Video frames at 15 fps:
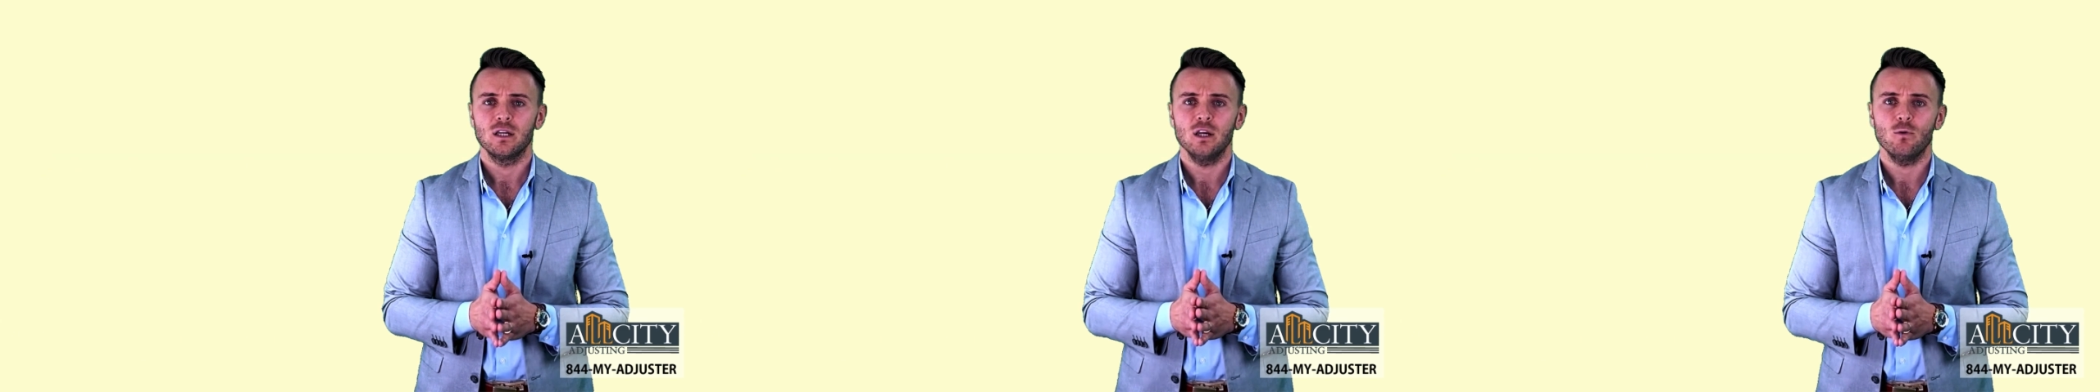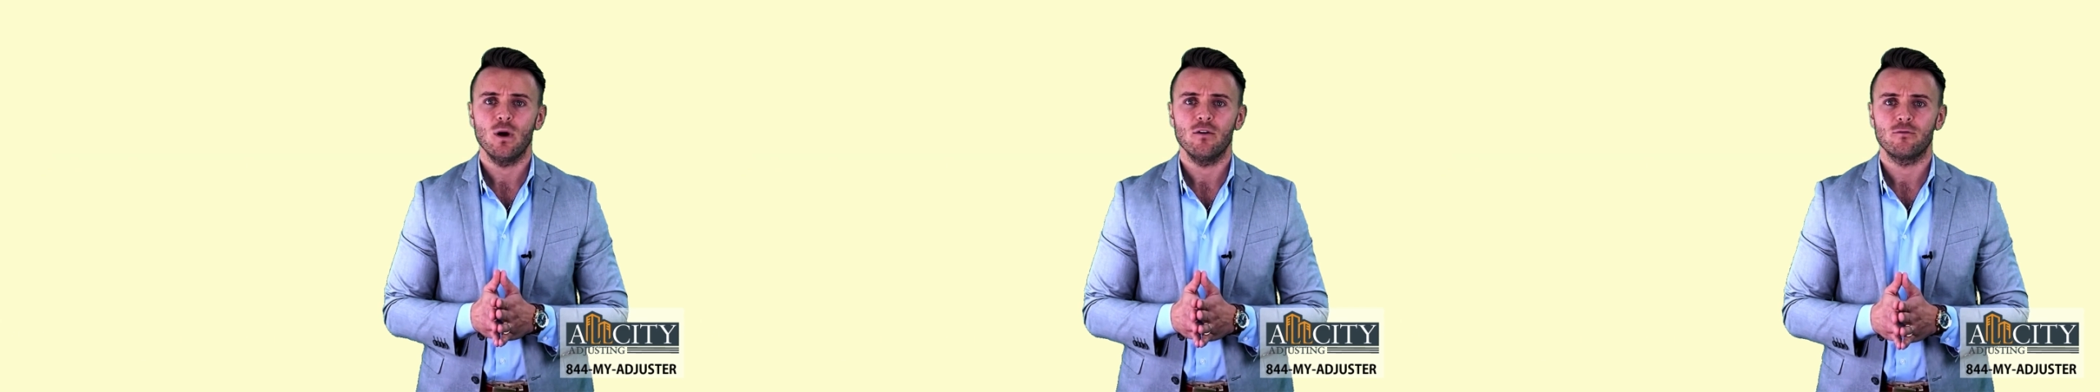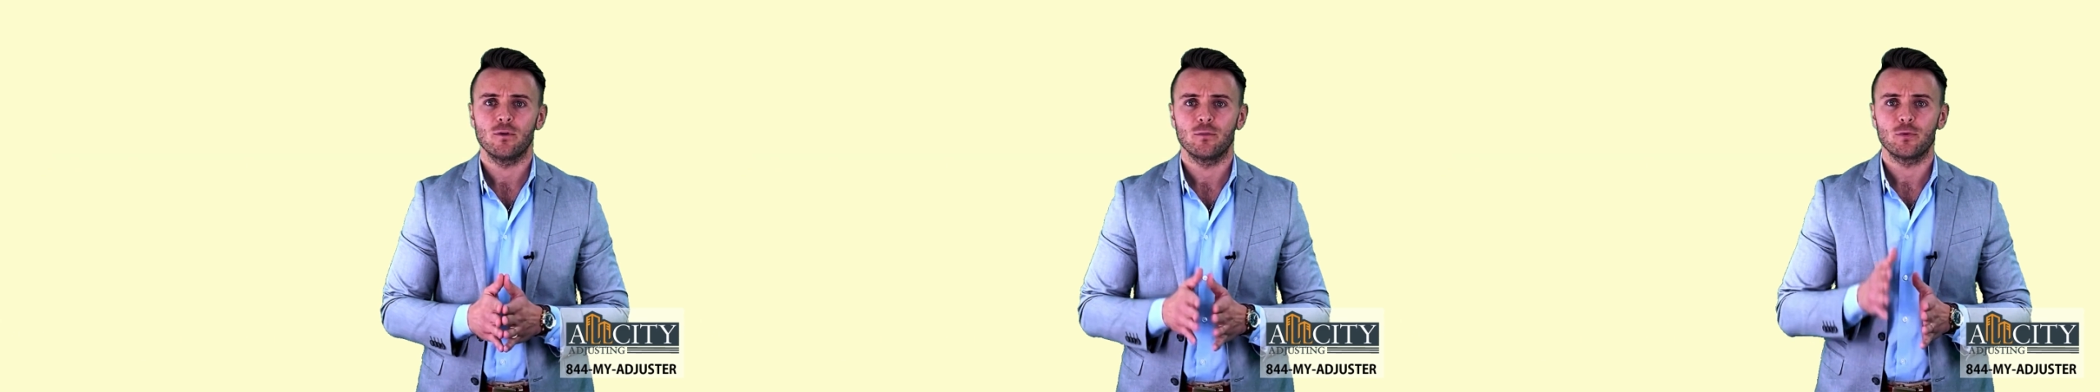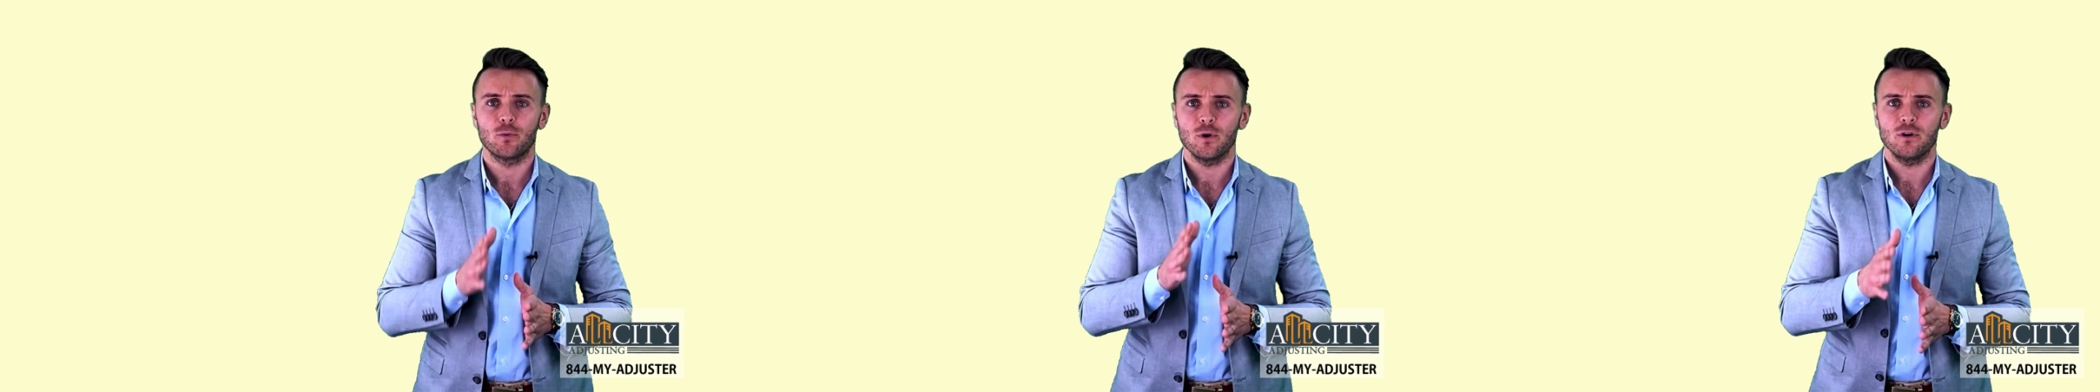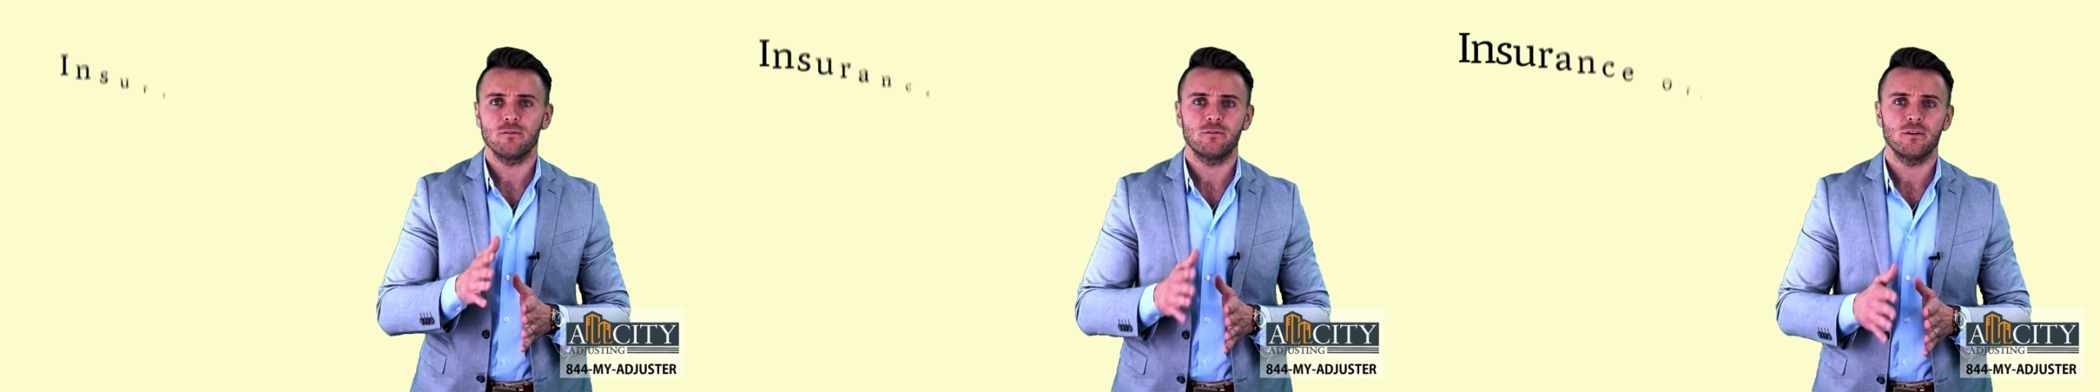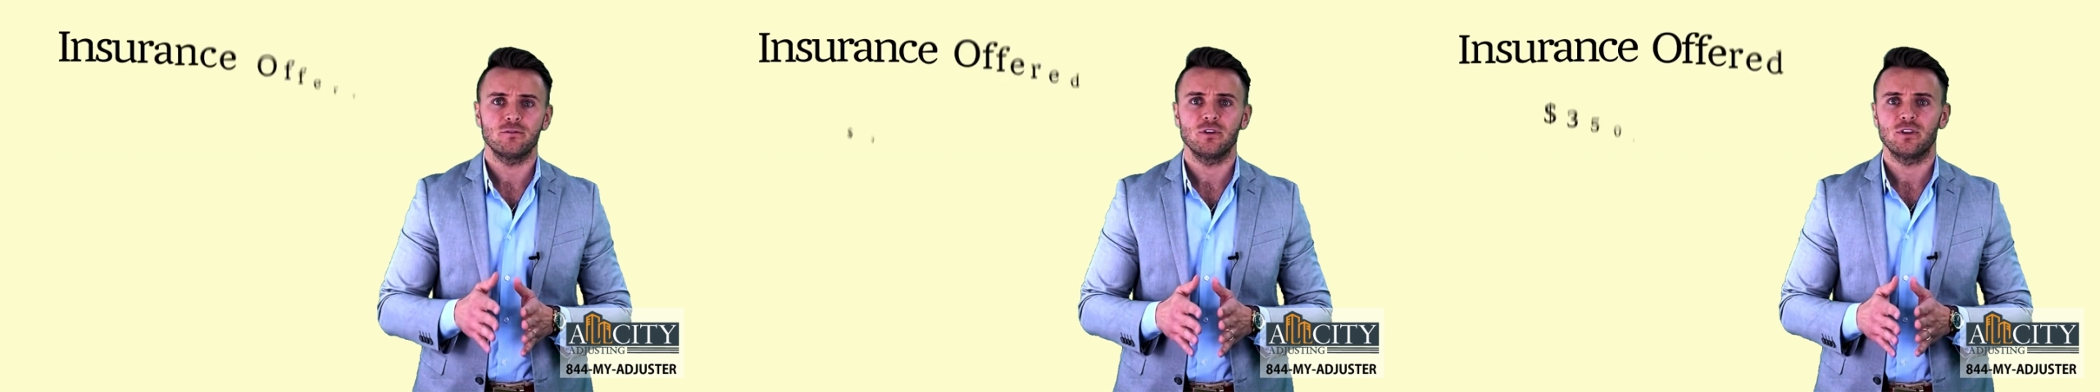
he went from three hundred fifty